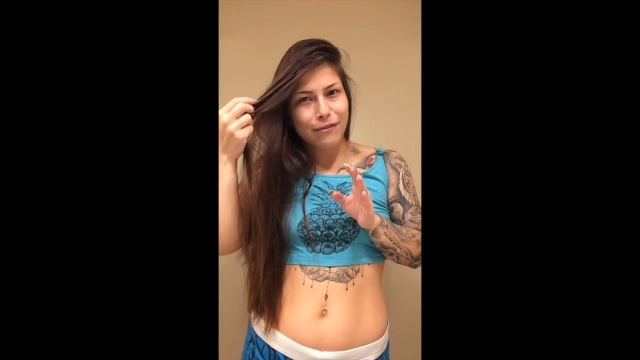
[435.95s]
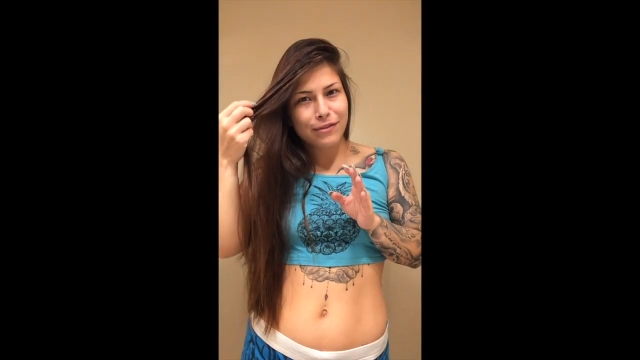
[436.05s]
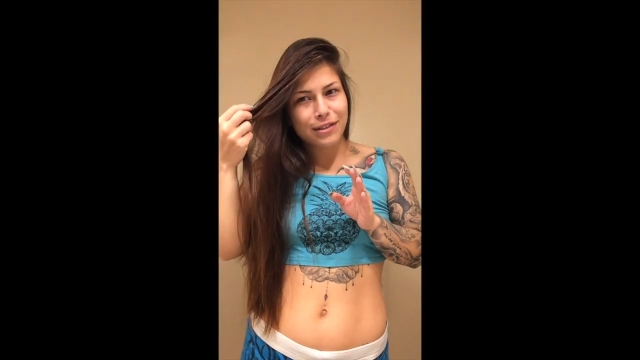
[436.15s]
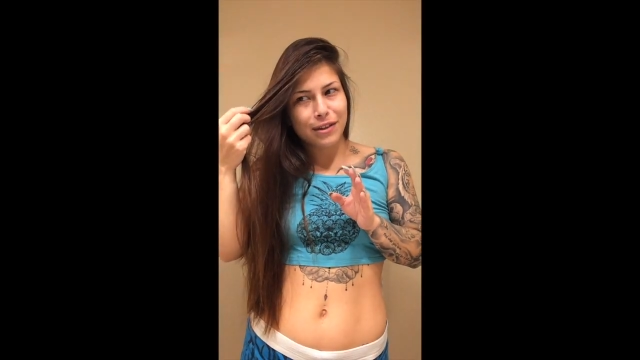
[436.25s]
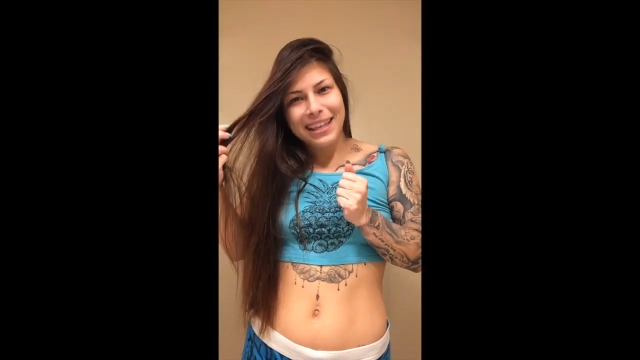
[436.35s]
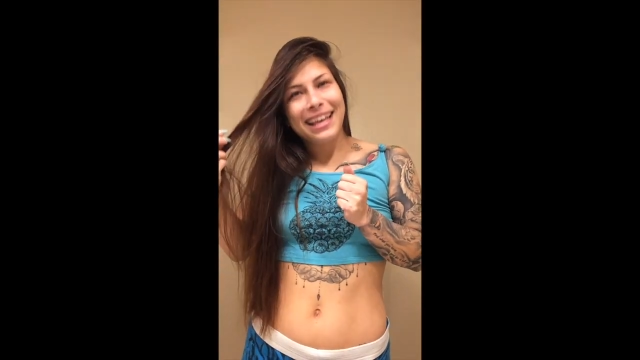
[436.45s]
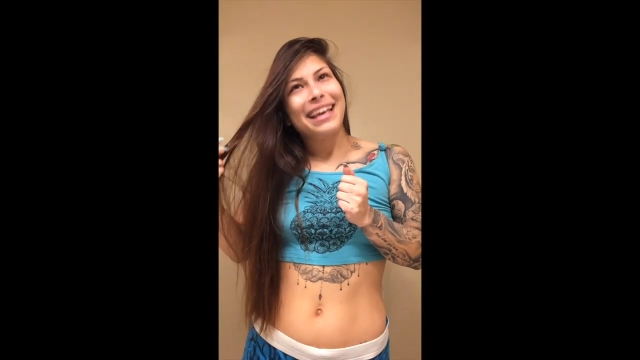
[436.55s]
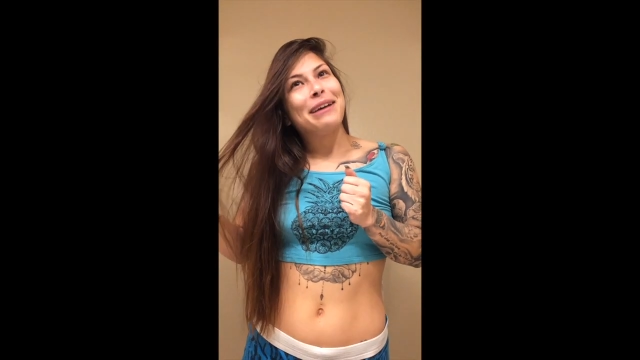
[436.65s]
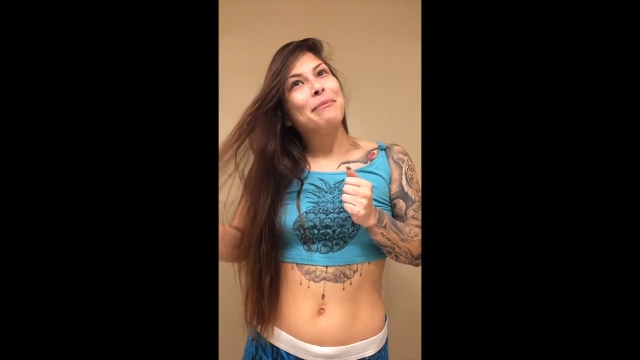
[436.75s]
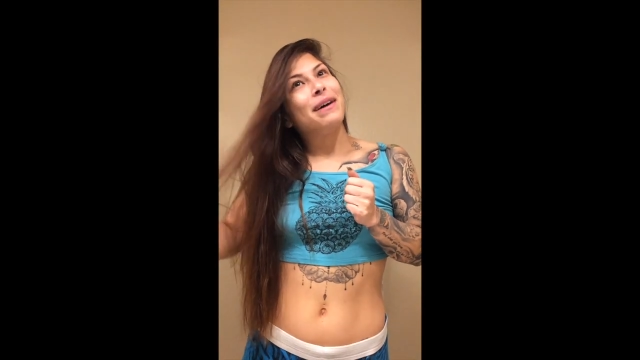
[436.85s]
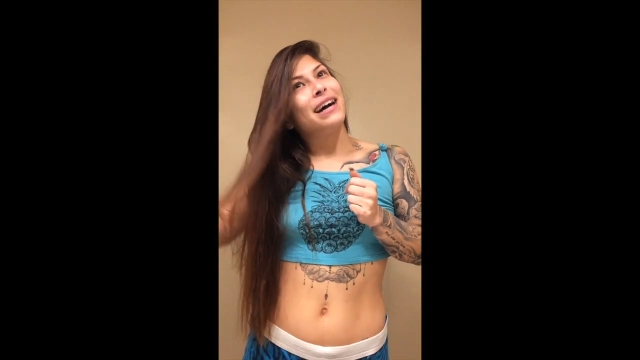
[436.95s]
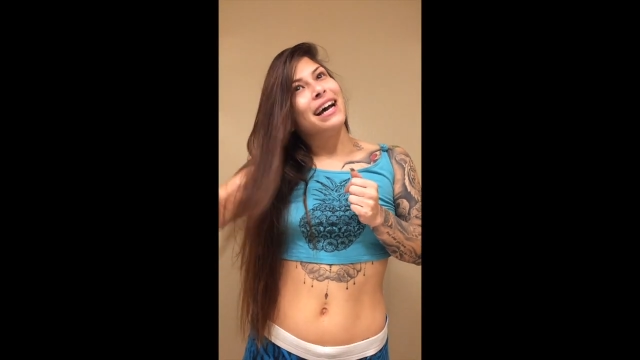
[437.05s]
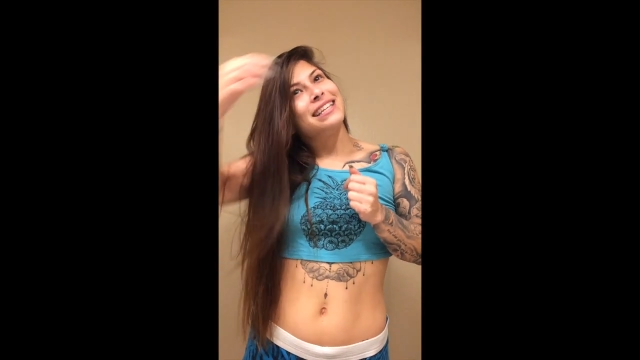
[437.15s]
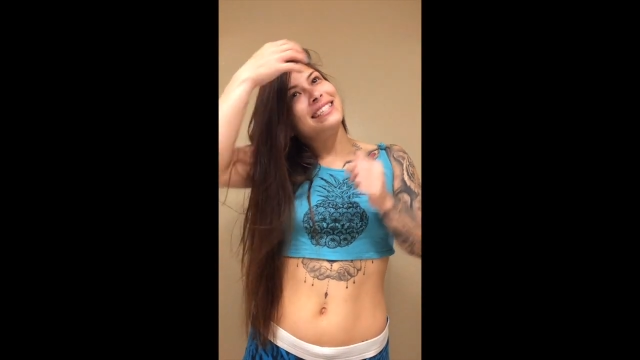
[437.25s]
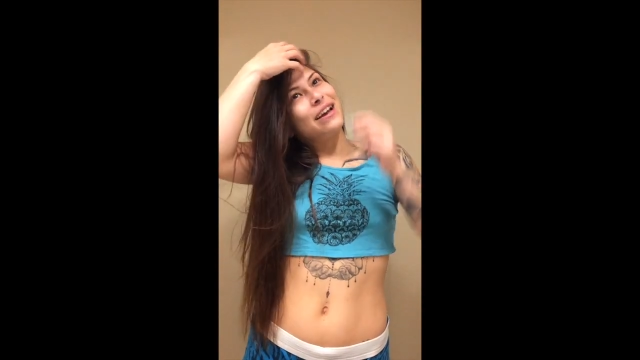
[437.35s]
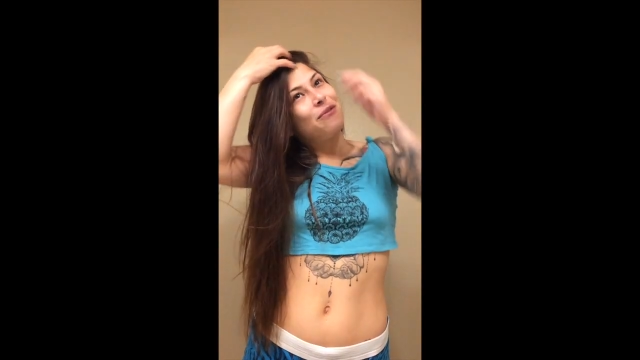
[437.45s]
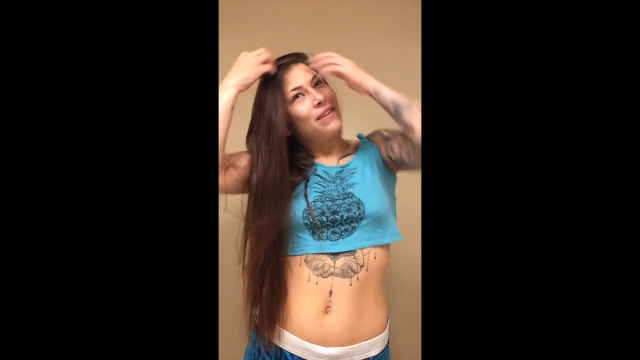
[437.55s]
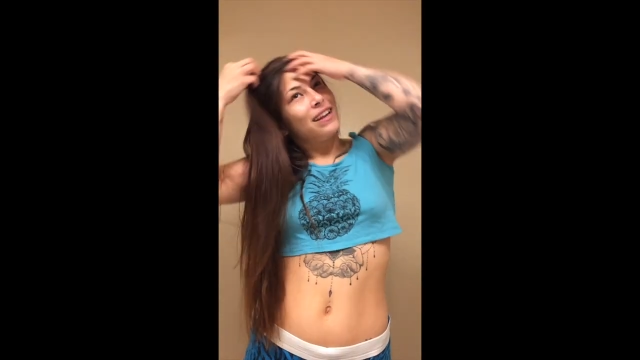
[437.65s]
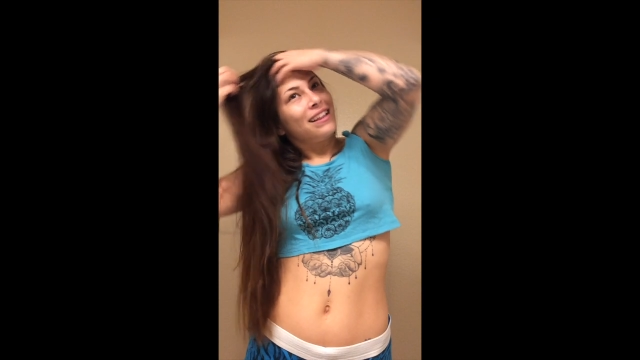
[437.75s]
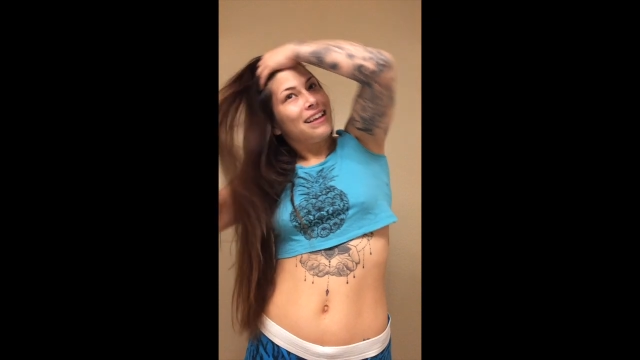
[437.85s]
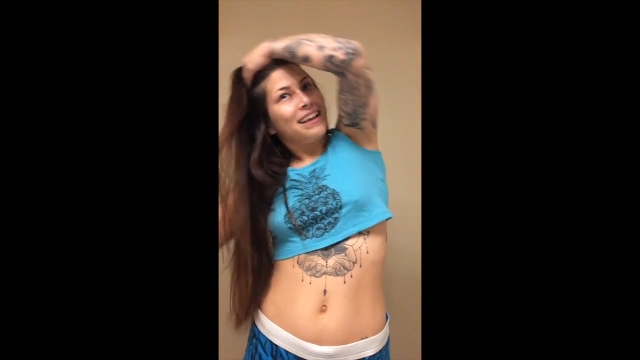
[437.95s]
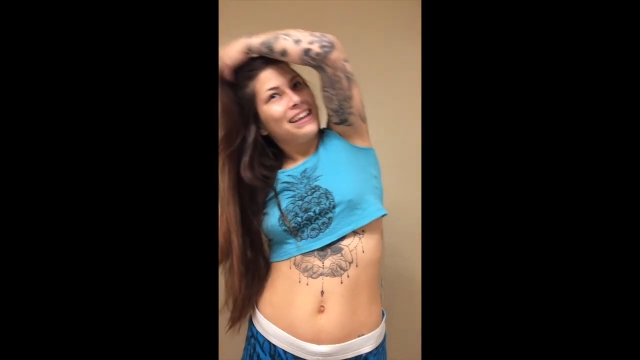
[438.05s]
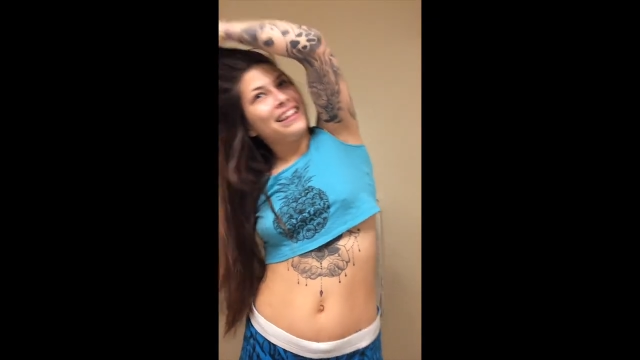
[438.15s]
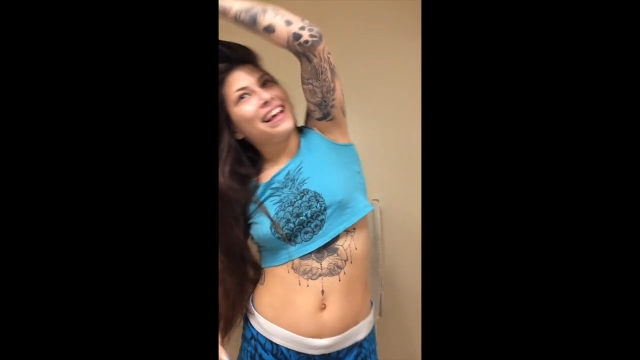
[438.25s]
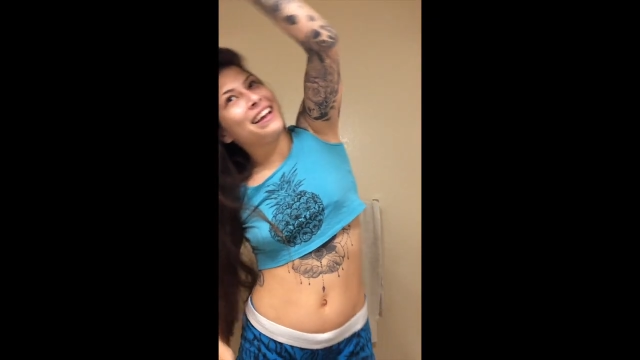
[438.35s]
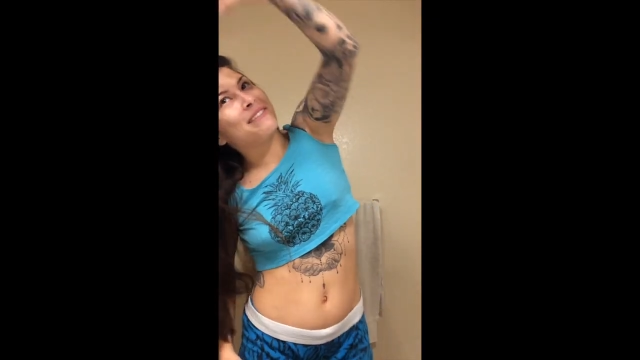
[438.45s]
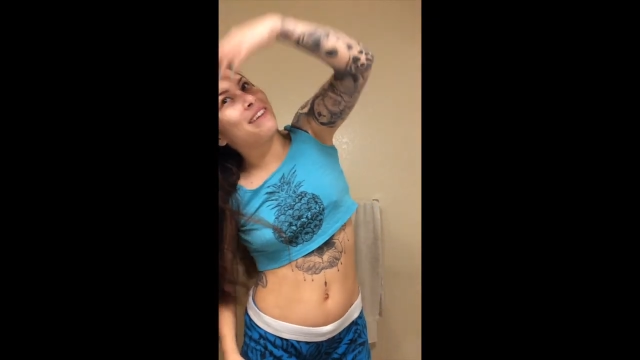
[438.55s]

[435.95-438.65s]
So, but I definitely like